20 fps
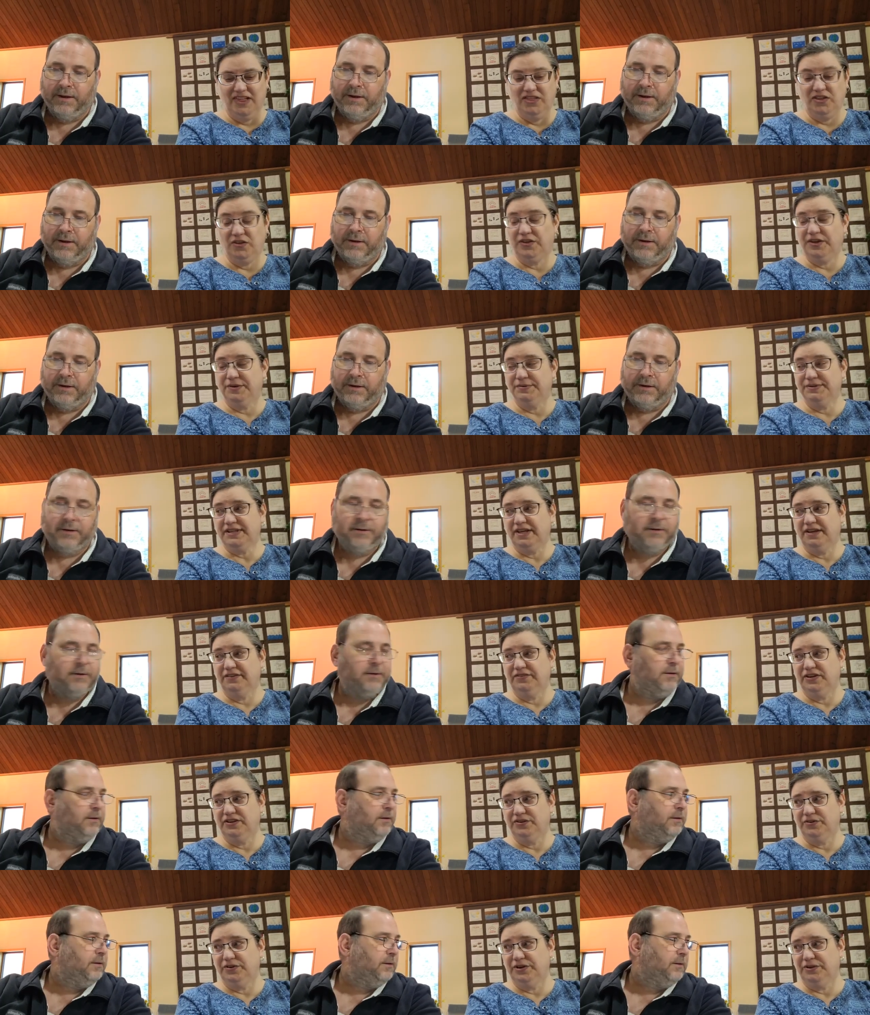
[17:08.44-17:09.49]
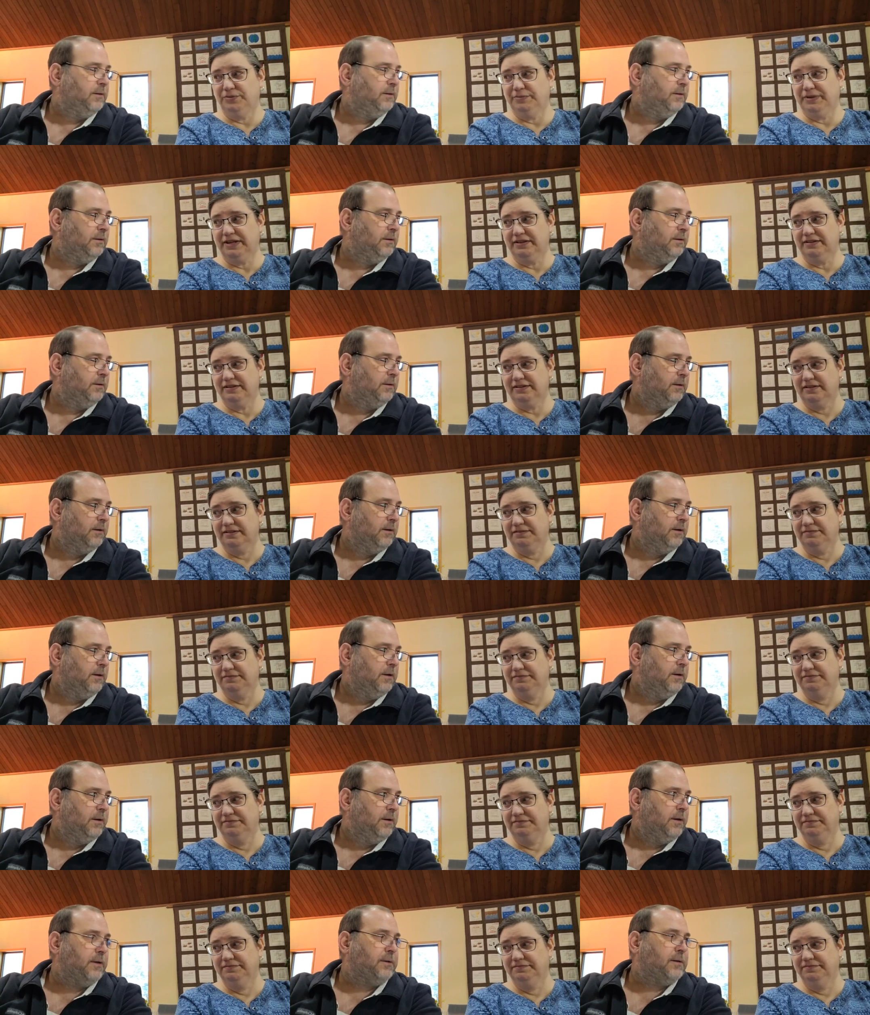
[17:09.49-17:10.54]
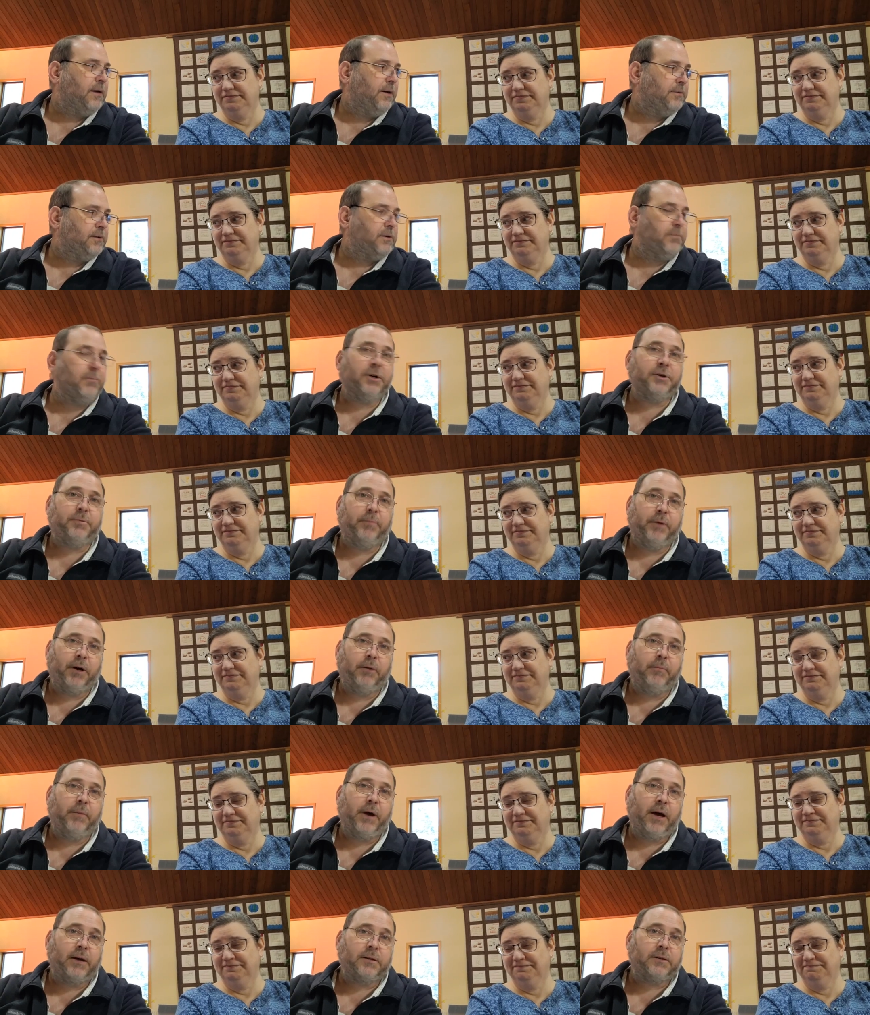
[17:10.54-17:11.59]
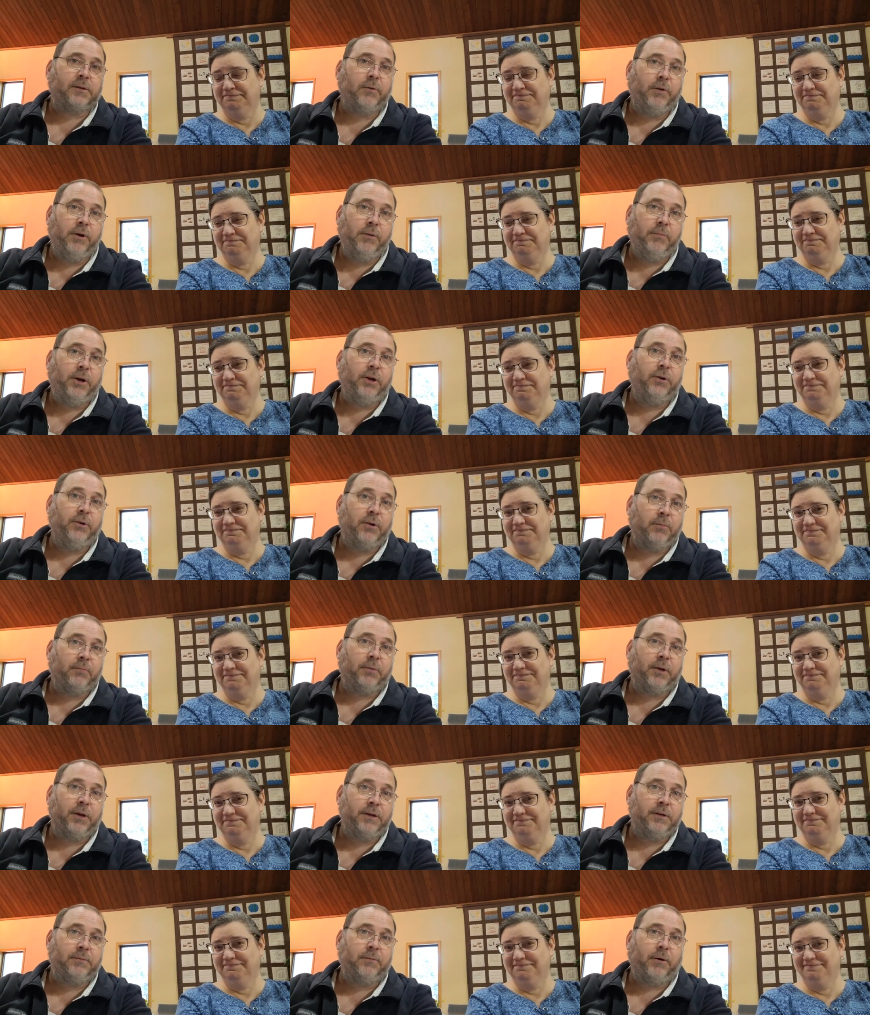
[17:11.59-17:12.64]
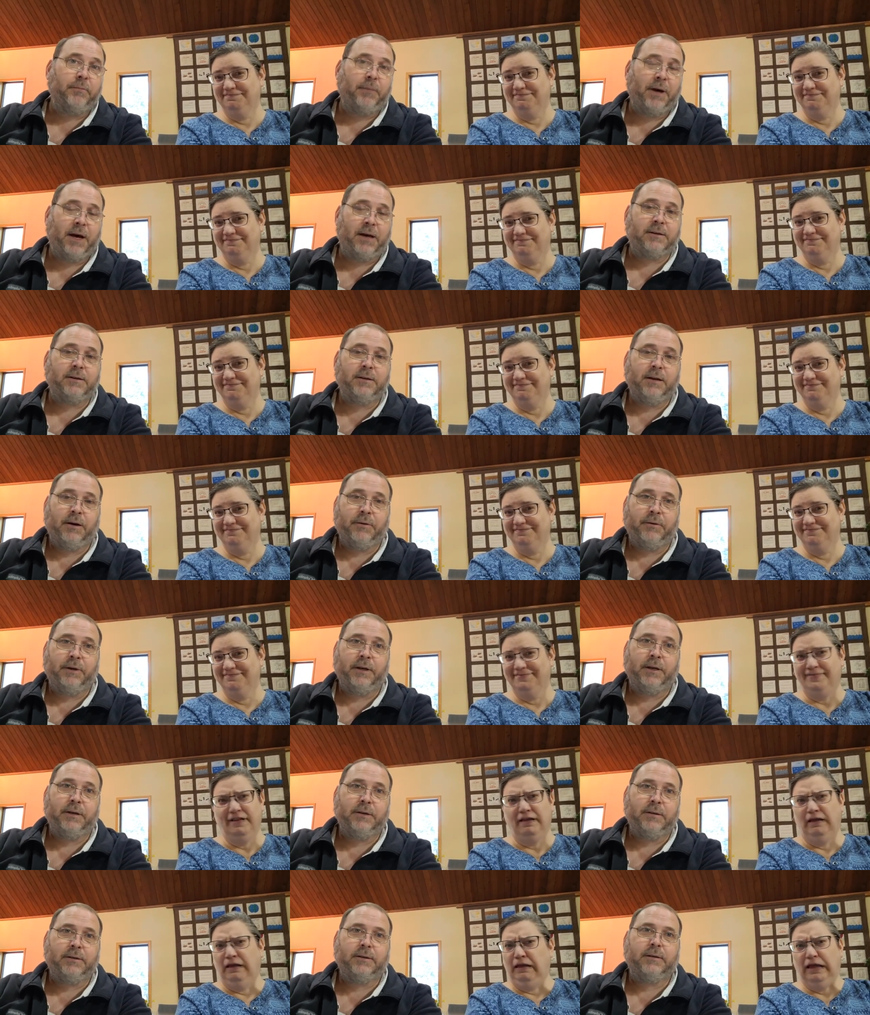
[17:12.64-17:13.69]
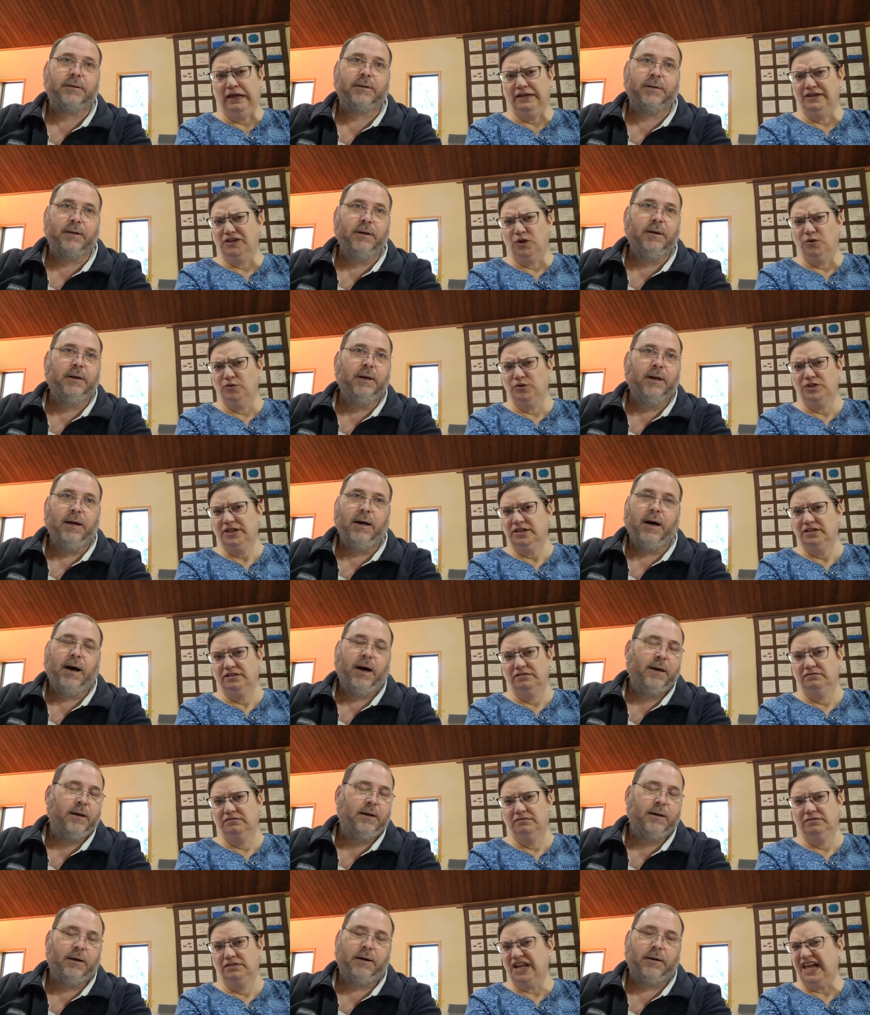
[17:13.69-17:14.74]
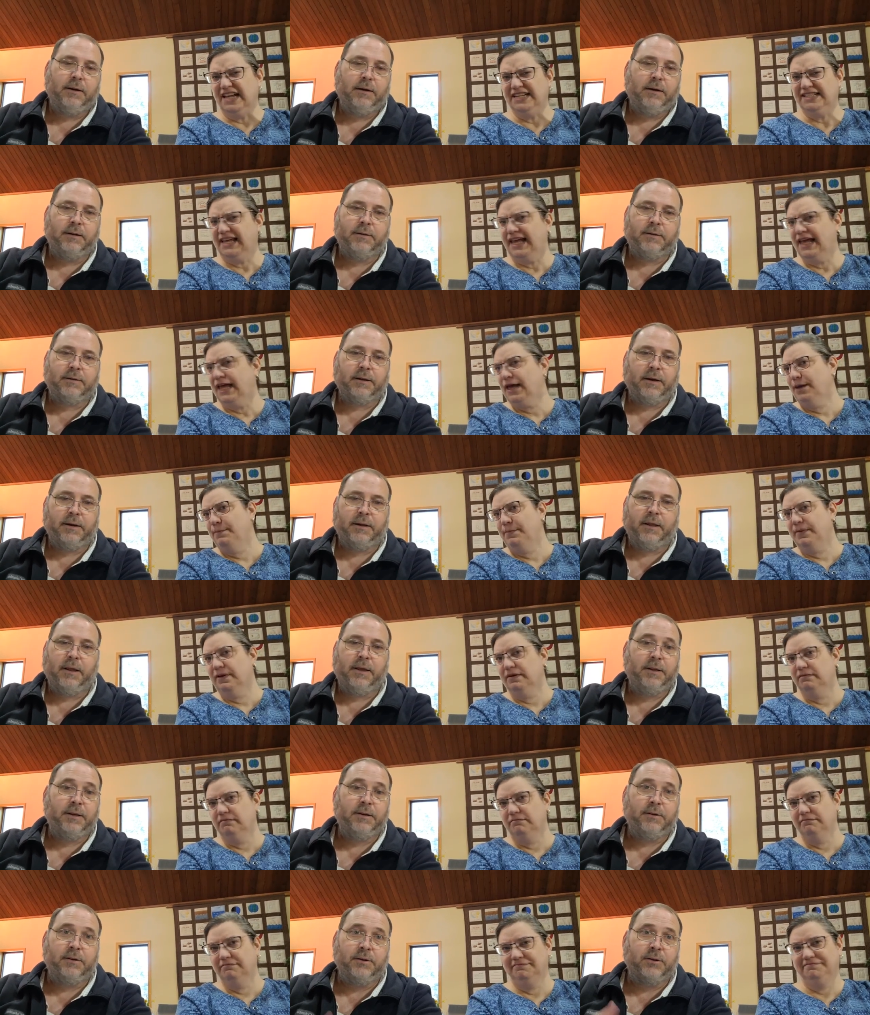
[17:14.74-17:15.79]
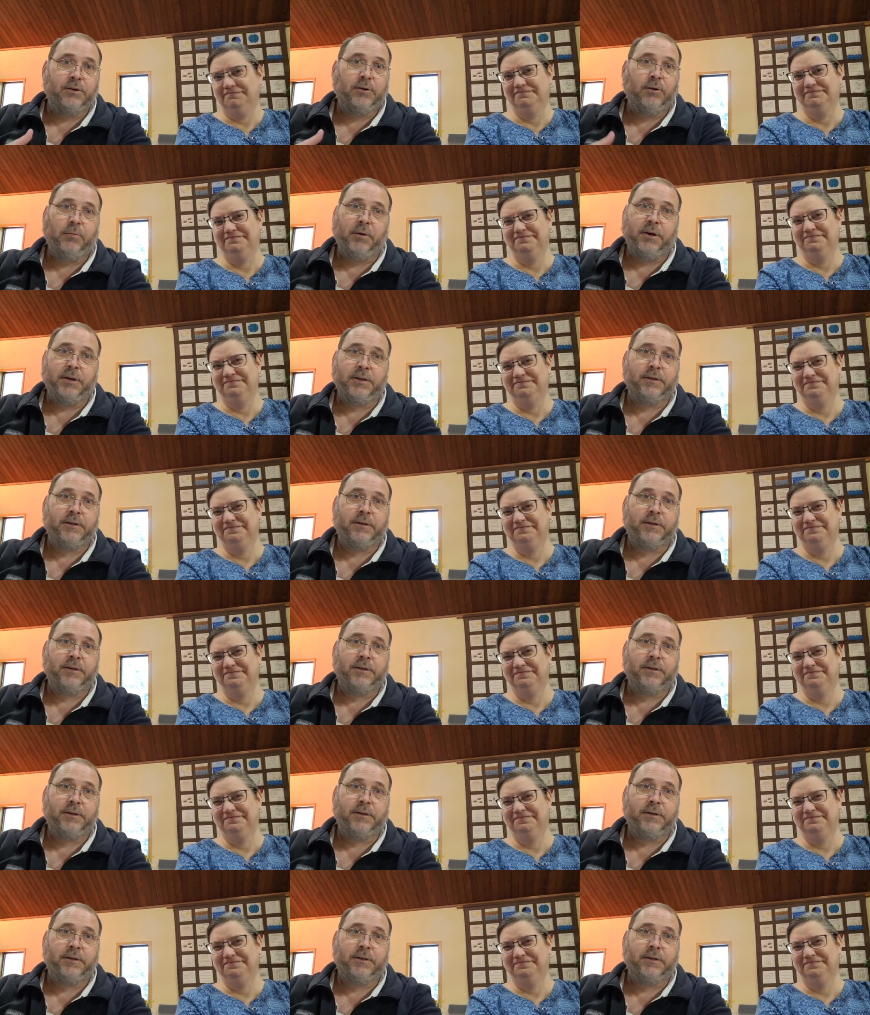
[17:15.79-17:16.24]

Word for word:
Speaker 1: So that was a heavy duty mass.
Speaker 2: Yes, that was a much bigger mass. So anybody who complains about mass nowadays, I, I it's like these are so much